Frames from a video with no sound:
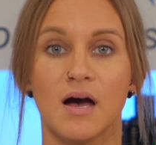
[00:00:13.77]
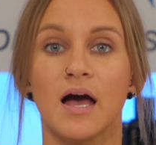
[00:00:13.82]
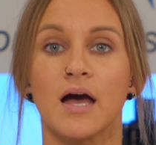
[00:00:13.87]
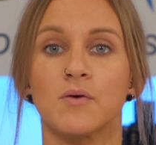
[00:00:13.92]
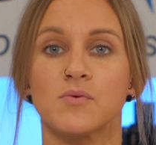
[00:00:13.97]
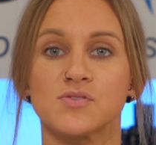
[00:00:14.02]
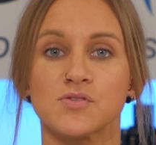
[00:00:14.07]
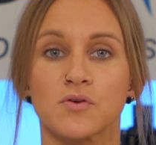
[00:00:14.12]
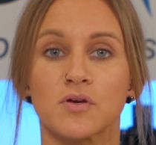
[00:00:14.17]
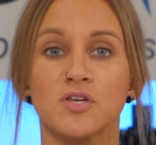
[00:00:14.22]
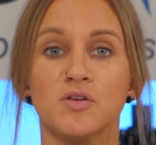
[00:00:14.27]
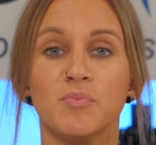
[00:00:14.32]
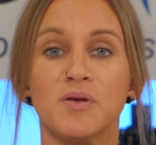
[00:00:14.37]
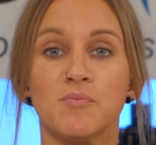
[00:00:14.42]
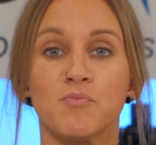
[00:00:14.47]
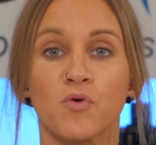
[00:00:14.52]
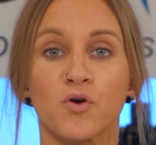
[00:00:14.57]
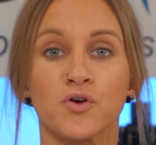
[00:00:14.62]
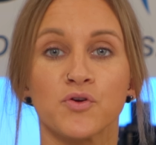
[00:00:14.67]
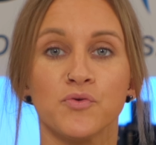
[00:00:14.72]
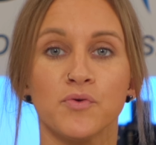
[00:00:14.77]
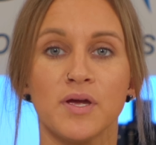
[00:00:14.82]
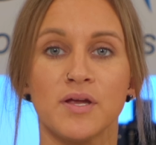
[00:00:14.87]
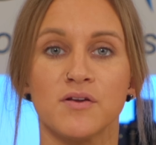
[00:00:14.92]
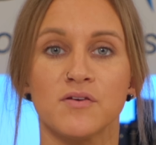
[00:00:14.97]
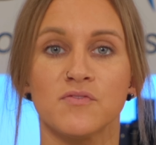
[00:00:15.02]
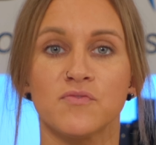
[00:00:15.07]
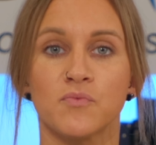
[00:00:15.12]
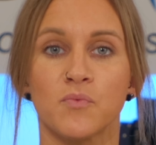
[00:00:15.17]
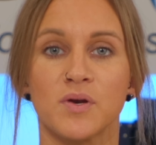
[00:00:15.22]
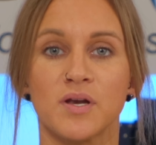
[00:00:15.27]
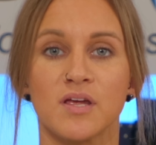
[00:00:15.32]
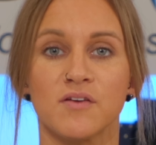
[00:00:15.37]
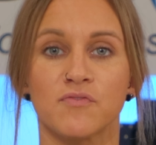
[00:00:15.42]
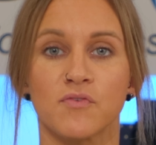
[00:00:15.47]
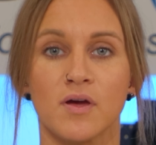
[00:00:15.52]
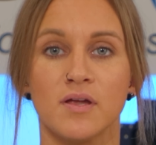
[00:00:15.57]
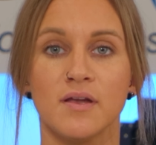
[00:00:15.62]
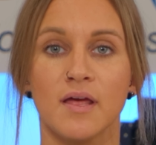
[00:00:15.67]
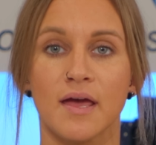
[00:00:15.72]
I was looking to be more creative when a
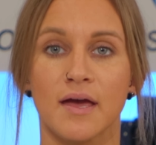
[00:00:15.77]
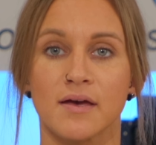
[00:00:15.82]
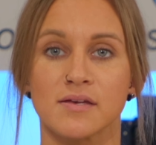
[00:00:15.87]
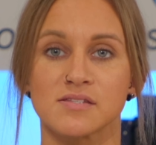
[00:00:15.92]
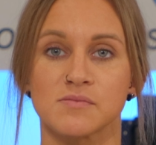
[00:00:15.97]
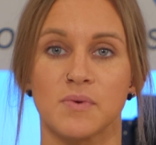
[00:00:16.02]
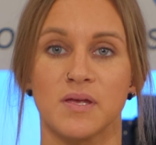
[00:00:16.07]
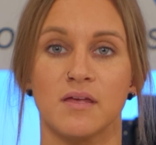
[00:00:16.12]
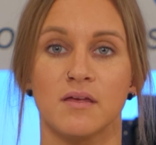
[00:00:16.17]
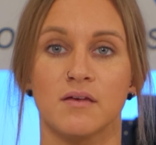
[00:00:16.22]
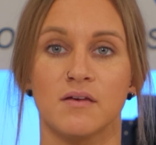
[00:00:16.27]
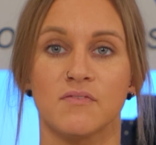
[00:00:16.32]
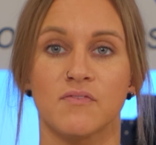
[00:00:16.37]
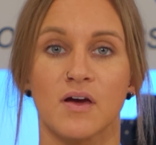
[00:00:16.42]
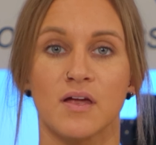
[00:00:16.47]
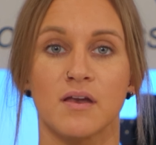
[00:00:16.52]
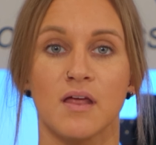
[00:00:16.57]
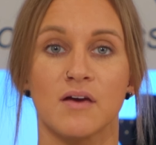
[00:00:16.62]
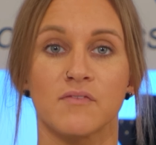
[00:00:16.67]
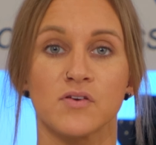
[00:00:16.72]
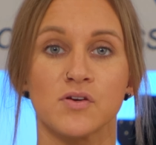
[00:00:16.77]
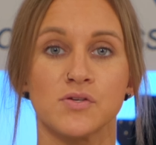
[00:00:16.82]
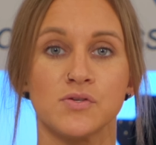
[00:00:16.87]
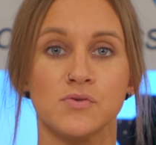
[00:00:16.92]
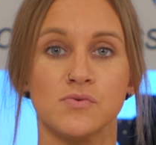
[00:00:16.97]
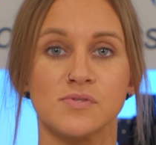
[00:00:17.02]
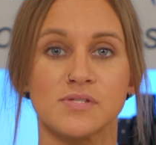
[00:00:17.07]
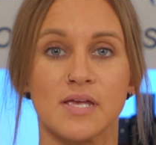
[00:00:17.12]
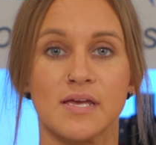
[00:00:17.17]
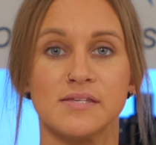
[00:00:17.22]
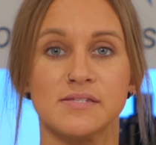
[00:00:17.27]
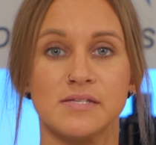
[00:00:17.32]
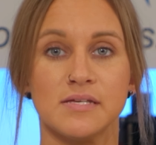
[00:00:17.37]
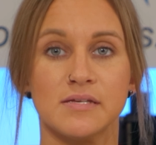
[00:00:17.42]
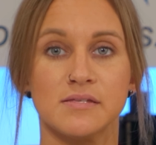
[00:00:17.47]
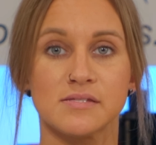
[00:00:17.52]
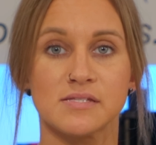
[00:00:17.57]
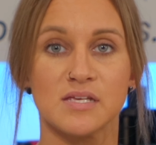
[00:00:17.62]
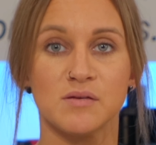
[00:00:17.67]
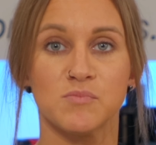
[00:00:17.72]
friend asked me if I'd ever used a
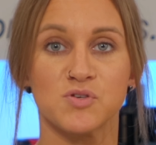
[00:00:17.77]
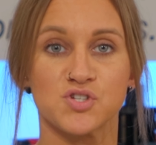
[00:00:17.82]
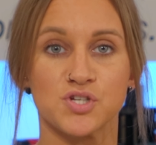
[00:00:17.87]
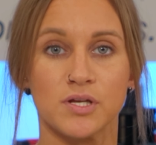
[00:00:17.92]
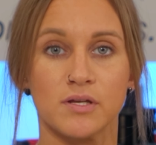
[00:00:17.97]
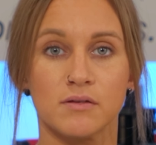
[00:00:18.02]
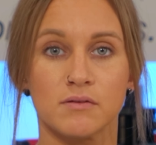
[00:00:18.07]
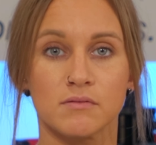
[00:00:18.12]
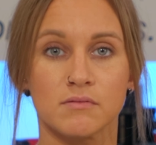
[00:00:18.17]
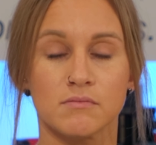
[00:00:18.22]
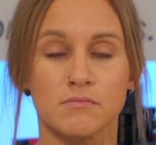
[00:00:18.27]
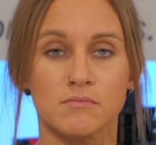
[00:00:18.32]
CNC machine.